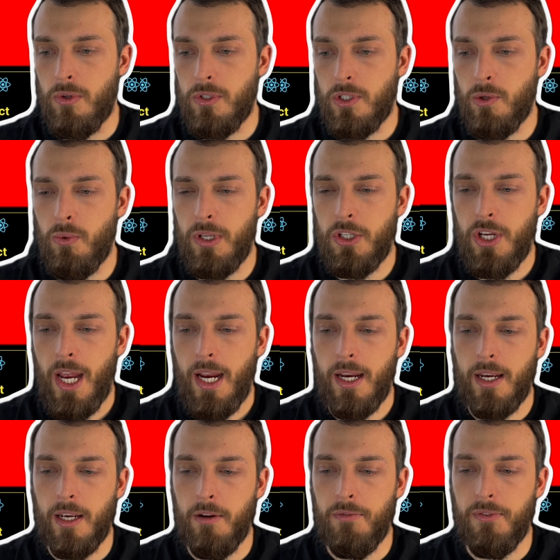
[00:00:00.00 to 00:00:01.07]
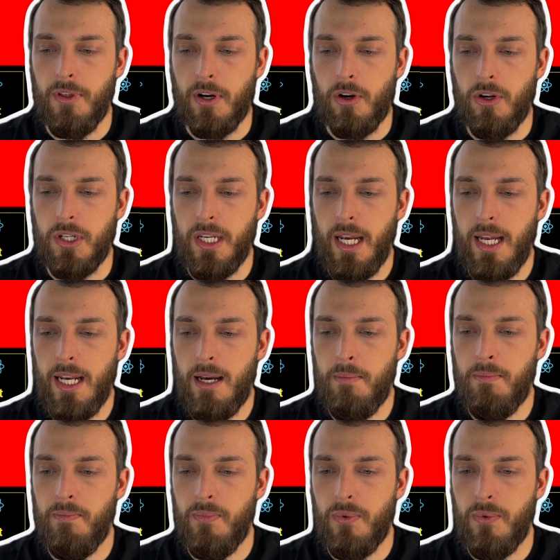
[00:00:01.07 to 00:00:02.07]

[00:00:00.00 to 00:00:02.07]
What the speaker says: So we check if the container